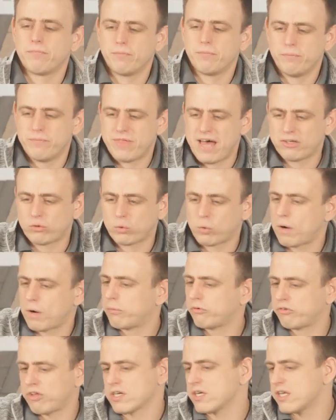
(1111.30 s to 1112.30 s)
That
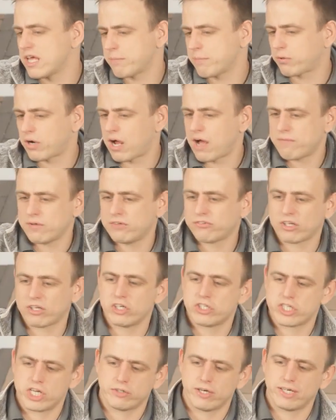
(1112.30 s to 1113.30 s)
12% of net profit is going
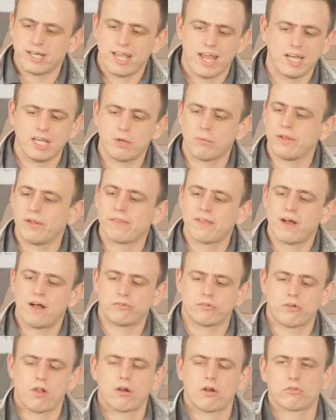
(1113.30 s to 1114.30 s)
to generate
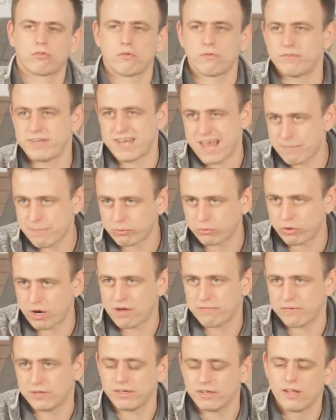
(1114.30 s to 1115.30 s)
$81,000 of net
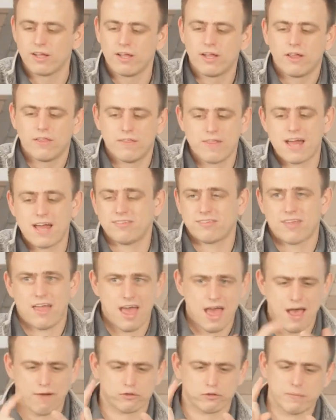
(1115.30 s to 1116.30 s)
profit. That is
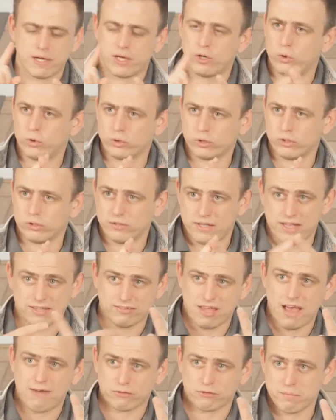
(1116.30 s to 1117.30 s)
after my owner, that's
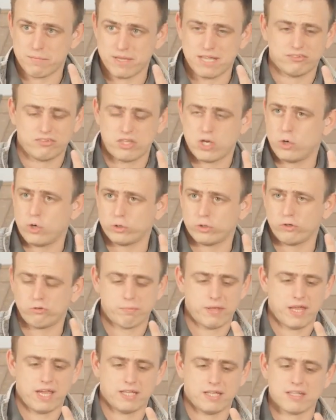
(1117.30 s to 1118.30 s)
after me as the owner is
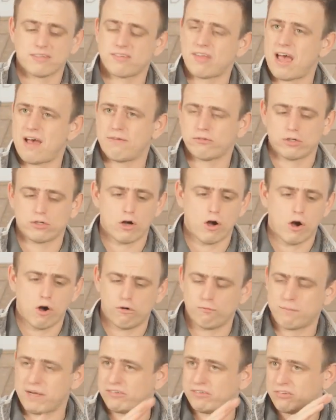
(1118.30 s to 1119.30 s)
paid, that's after all
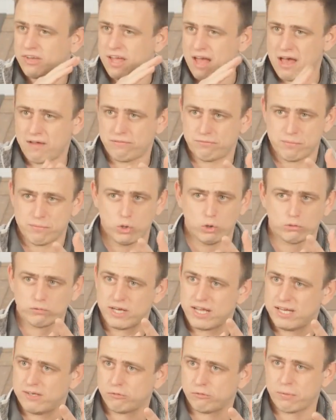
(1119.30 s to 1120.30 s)
of my staff, my
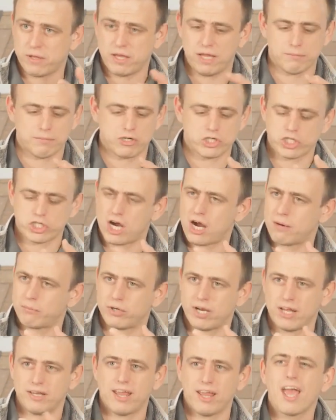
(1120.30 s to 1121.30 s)
overhead is paid, my shop
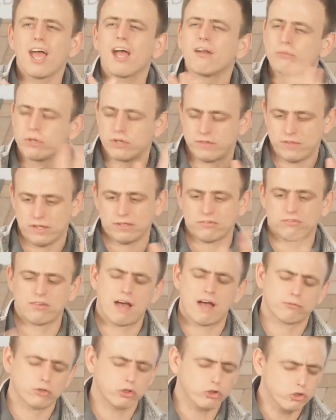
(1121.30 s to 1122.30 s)
rent, everything. It's
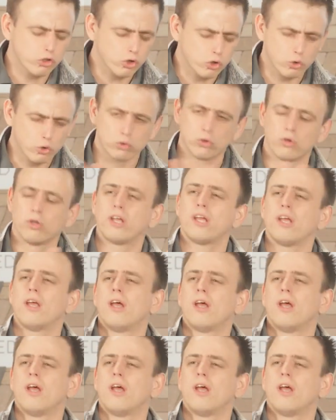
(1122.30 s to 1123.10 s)
after totally